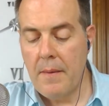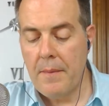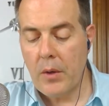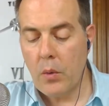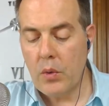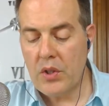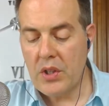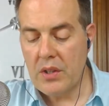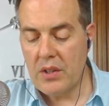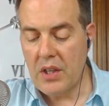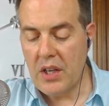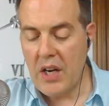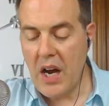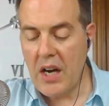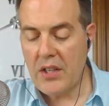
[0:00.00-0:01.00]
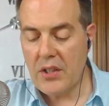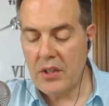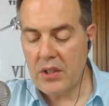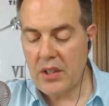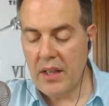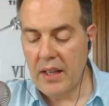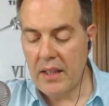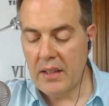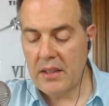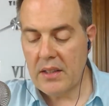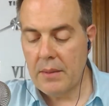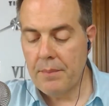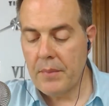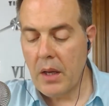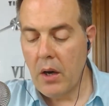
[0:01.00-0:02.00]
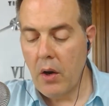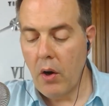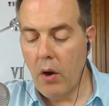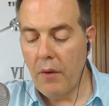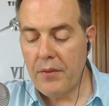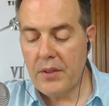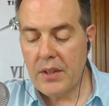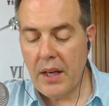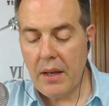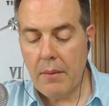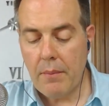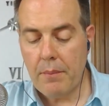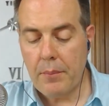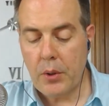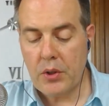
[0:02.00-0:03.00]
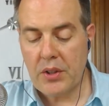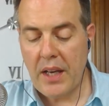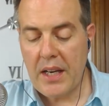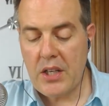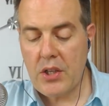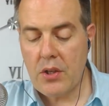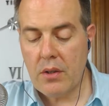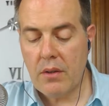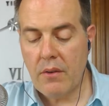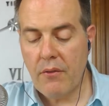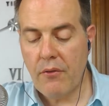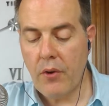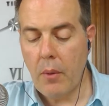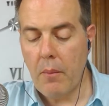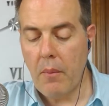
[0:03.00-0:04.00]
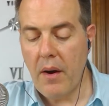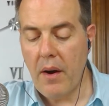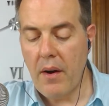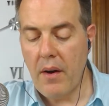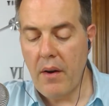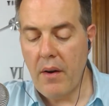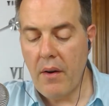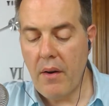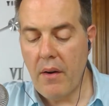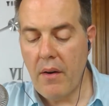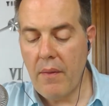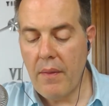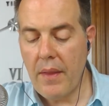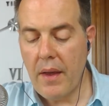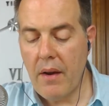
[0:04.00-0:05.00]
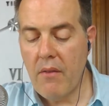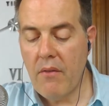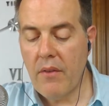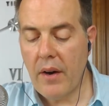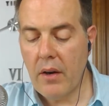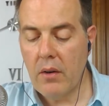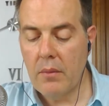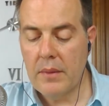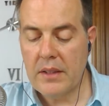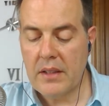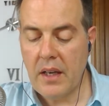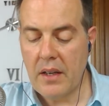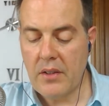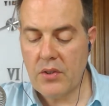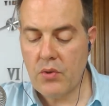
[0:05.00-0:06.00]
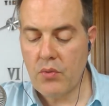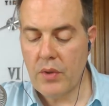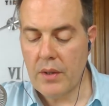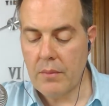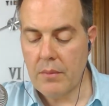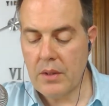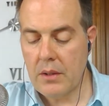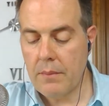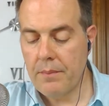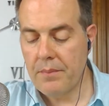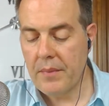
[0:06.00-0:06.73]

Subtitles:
which the larger cells obtain protection from environmental extremes.